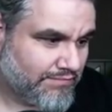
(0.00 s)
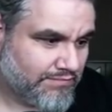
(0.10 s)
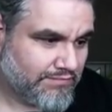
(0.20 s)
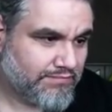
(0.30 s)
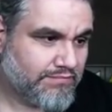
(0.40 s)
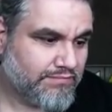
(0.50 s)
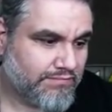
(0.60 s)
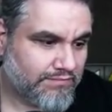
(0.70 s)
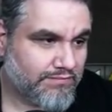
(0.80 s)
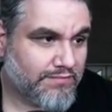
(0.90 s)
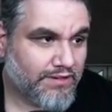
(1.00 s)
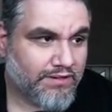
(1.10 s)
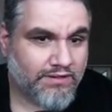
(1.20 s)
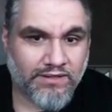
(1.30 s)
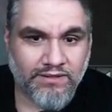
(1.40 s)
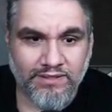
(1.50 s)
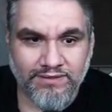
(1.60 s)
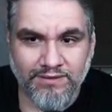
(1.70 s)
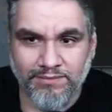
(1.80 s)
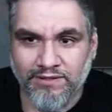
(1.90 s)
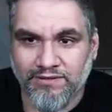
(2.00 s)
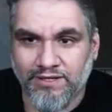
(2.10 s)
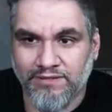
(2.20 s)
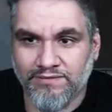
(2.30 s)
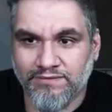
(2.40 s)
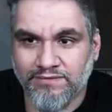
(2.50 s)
That's pretty cool. It's something, all right.